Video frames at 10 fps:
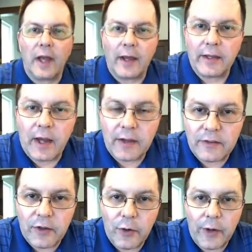How you
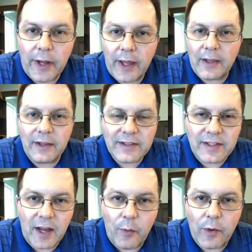guys doing? Hey,
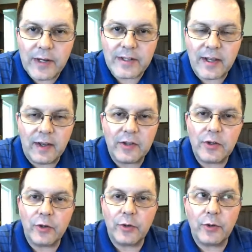listen, I want to tell
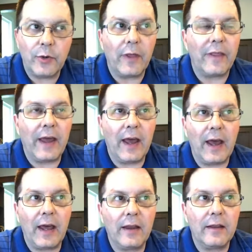you
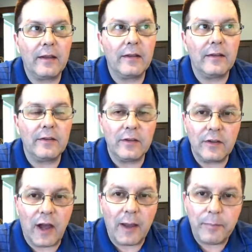that
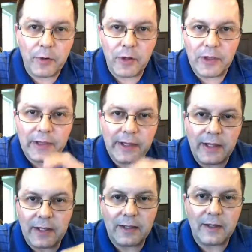I put a
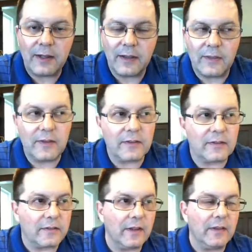link in
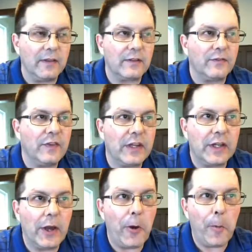this
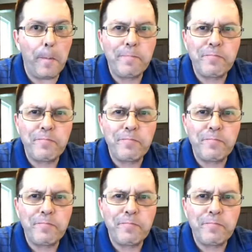video.